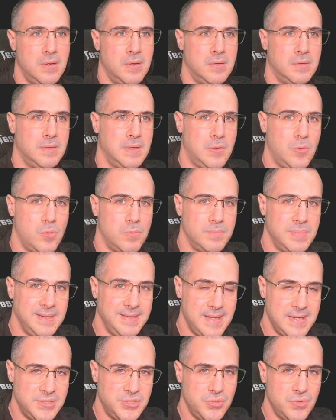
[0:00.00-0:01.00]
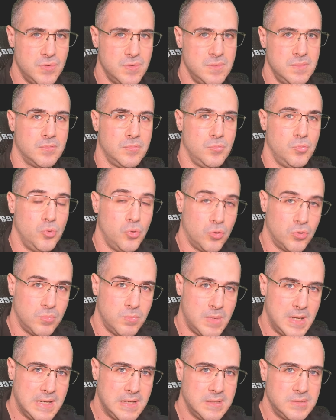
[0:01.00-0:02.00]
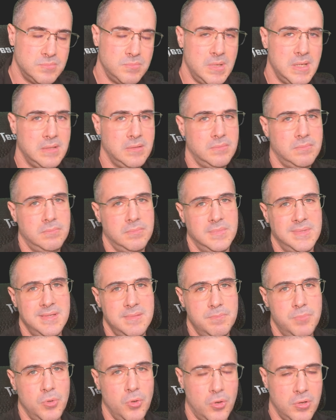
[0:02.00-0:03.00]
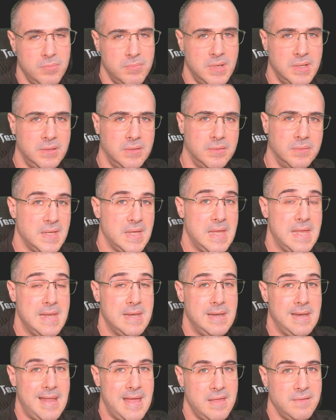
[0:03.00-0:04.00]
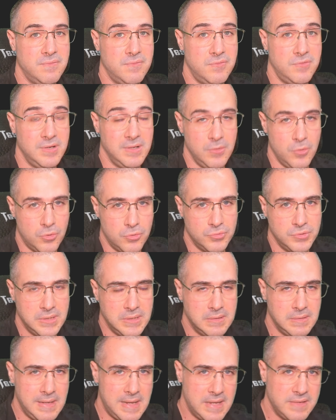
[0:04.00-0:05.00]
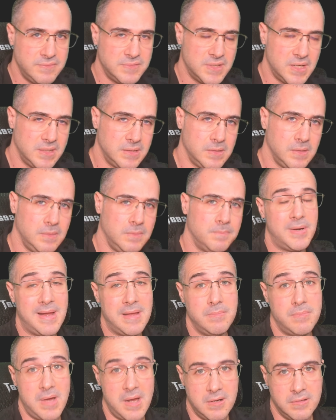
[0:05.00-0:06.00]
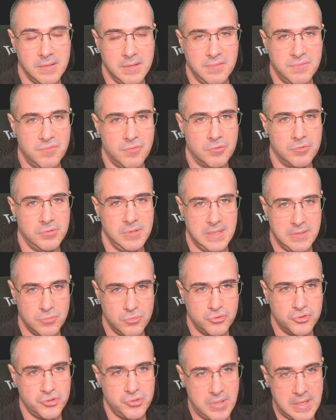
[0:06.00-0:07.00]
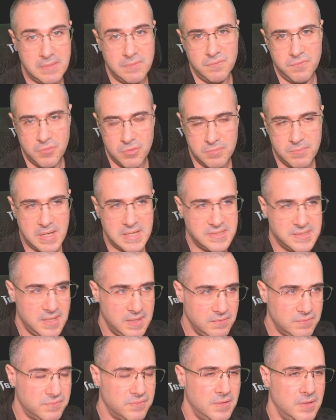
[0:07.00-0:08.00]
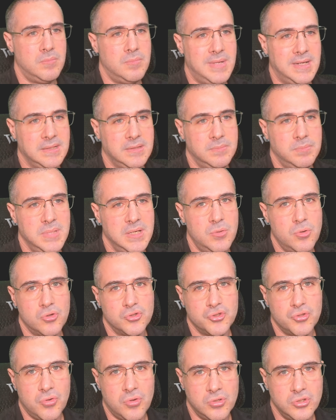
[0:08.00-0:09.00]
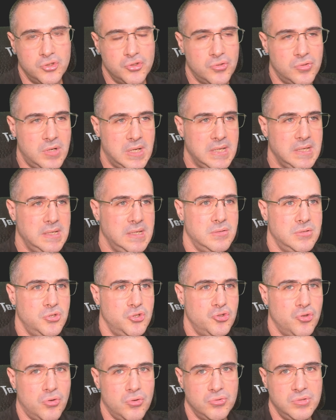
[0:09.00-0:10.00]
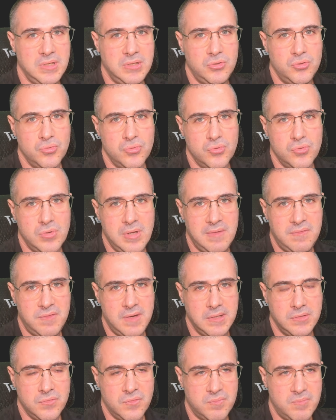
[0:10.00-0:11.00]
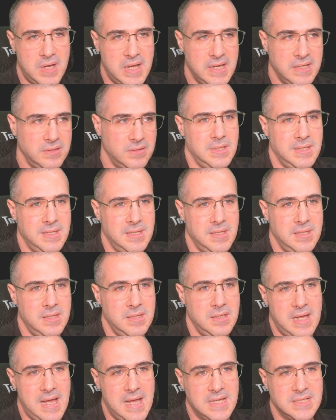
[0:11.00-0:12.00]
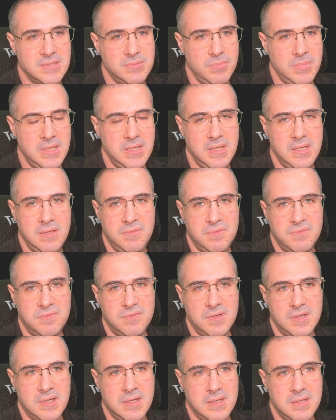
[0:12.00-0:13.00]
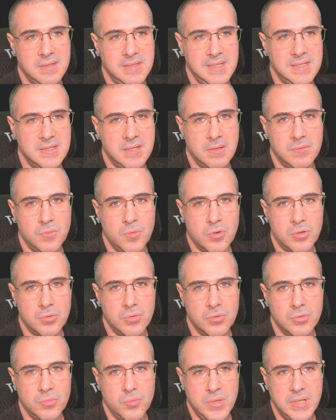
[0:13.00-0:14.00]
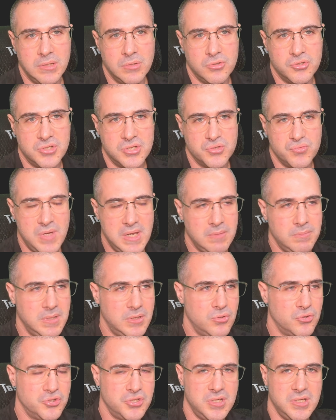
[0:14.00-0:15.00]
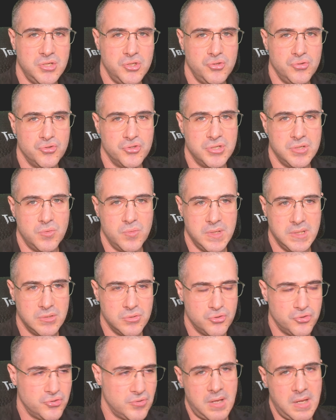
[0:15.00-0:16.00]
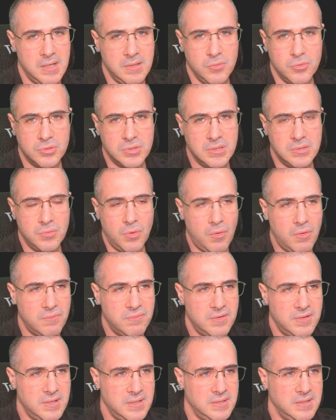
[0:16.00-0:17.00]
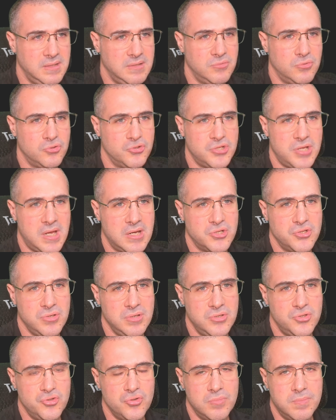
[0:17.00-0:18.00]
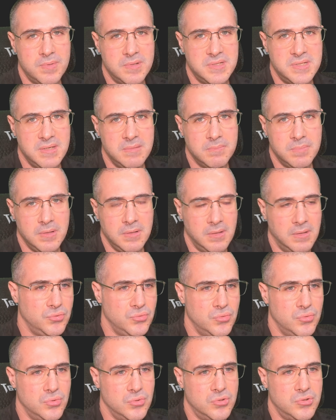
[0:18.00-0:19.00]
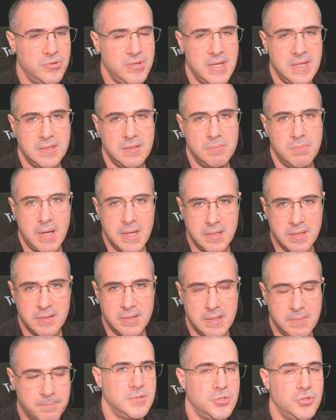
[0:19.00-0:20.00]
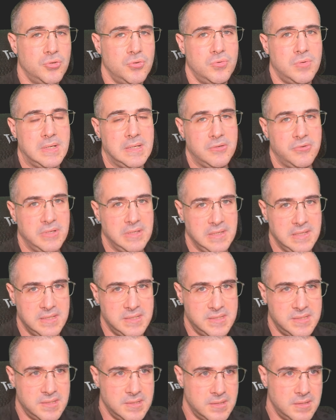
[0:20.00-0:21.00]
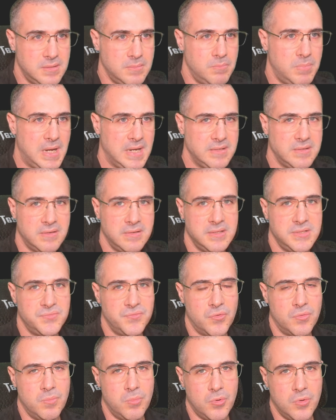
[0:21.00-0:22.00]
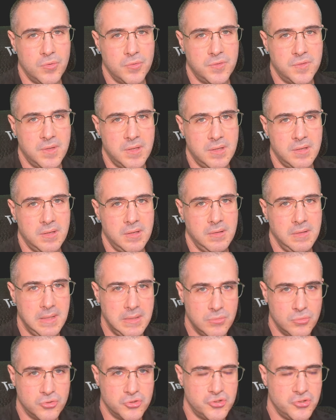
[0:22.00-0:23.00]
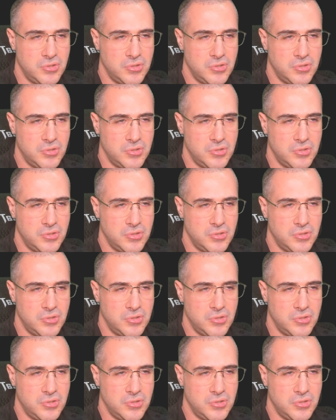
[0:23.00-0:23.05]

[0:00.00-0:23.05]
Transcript: the compilation, log management, deployment and live reloading lifecycle, primarily for Linux and for myself. But because also I showed it to a friend of mine, he asked me if this can work on Windows as well, because he's using Windows. I looked it over and it was actually super simple to create a binary. So I release binaries for both Linux